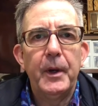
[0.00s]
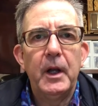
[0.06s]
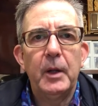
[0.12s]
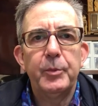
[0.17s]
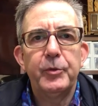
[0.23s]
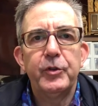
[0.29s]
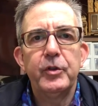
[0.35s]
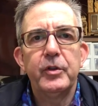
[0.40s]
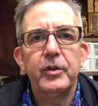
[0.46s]
it
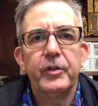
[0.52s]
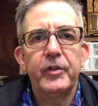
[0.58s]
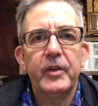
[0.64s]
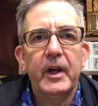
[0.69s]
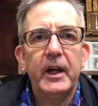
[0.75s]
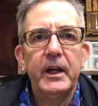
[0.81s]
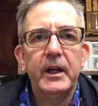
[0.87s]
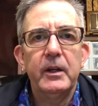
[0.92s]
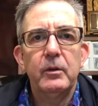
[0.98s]
helps you
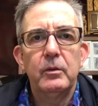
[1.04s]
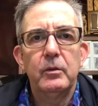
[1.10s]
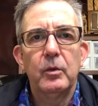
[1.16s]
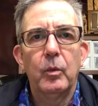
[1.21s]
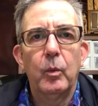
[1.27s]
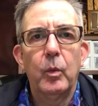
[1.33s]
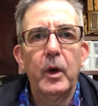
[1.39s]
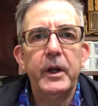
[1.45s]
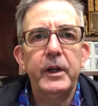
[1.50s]
decide
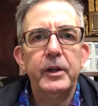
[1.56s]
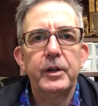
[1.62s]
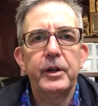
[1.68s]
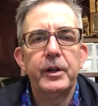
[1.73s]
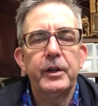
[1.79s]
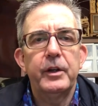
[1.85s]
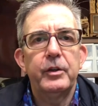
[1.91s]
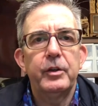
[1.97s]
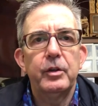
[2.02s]
what you're
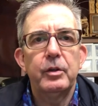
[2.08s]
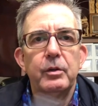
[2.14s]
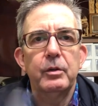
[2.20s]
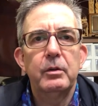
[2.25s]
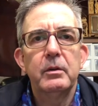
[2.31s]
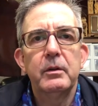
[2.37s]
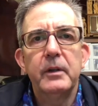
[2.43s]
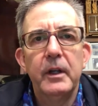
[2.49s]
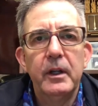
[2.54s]
going to
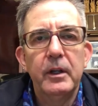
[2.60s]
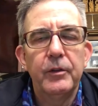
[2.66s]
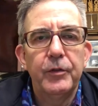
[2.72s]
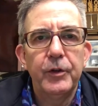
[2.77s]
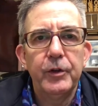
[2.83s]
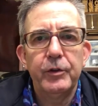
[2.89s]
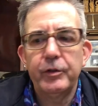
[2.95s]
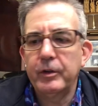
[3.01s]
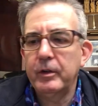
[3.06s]
do in the
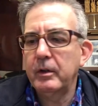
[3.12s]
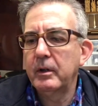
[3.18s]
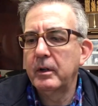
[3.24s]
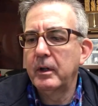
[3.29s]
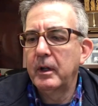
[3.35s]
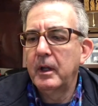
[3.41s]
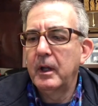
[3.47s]
future